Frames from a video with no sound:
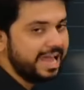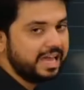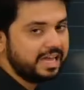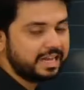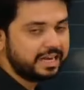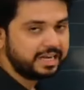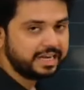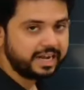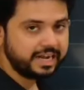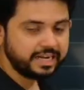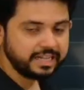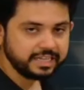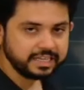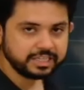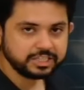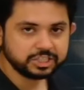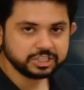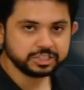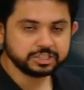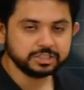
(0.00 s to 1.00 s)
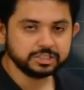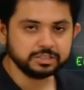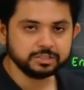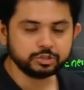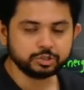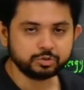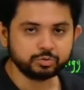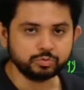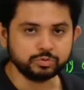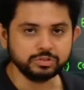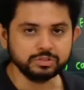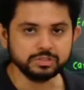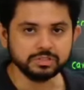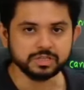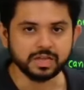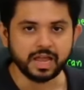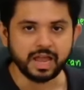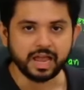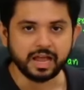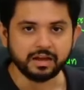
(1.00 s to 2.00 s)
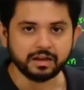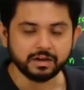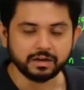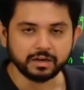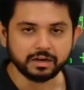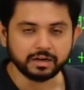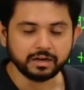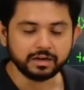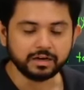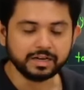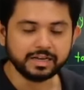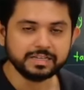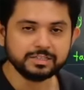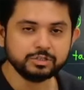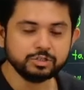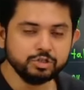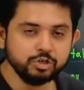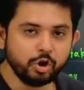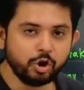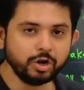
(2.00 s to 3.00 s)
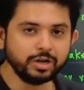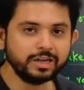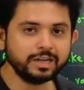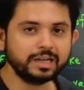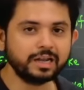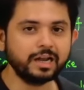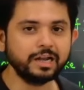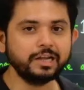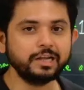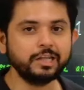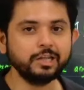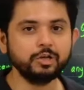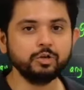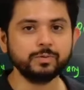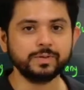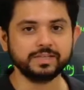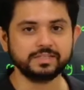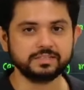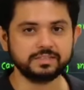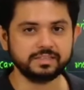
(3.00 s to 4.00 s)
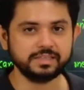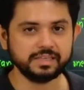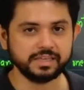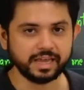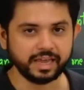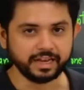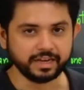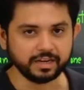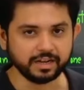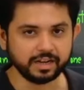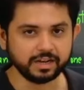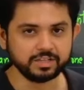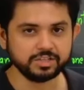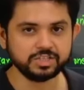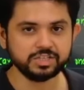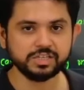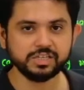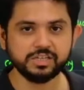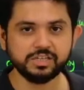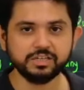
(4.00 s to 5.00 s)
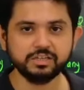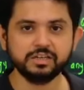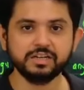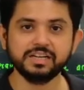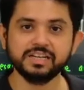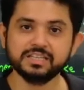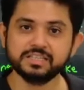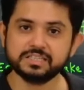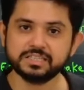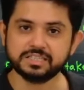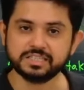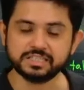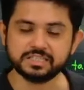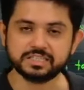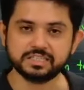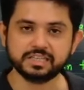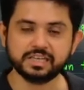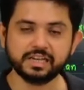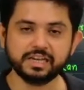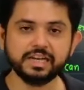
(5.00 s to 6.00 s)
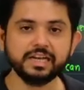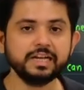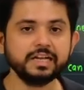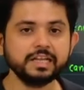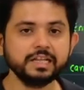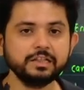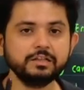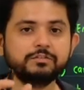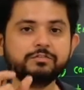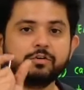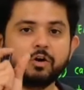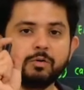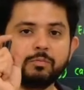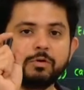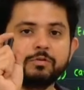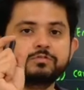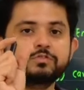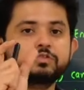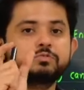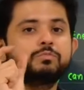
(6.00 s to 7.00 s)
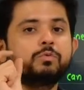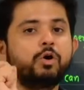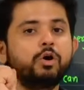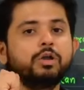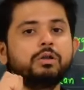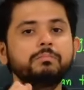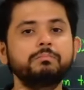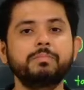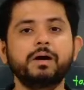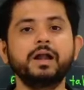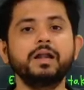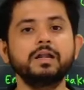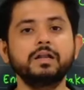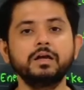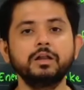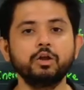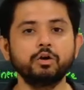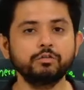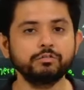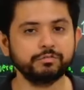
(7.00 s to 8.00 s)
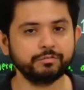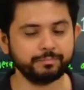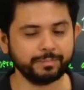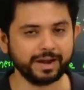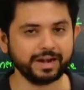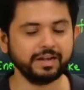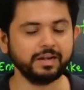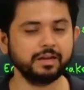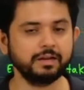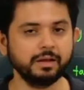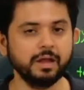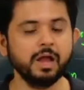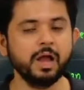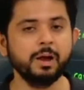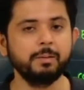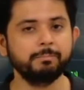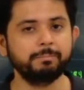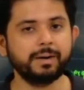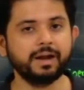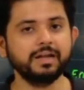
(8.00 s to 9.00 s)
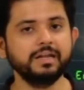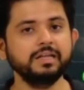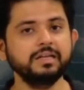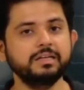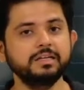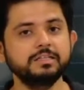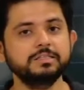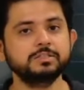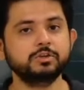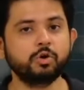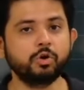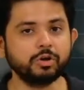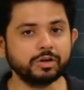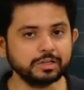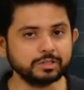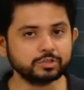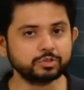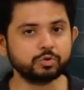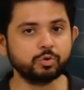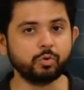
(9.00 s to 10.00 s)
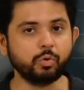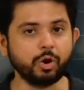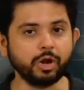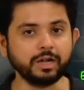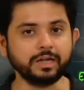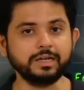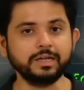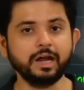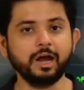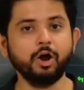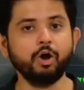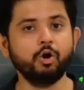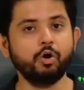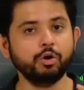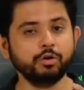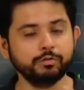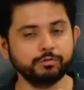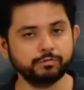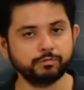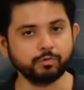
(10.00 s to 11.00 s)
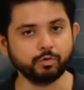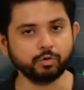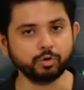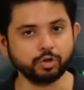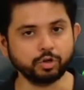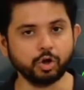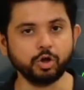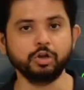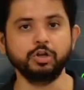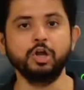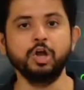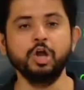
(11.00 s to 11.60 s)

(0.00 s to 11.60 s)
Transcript: Radiation, students, is not continuous. The energy here is discrete in the form of small bundle of particles called as quanta or photon.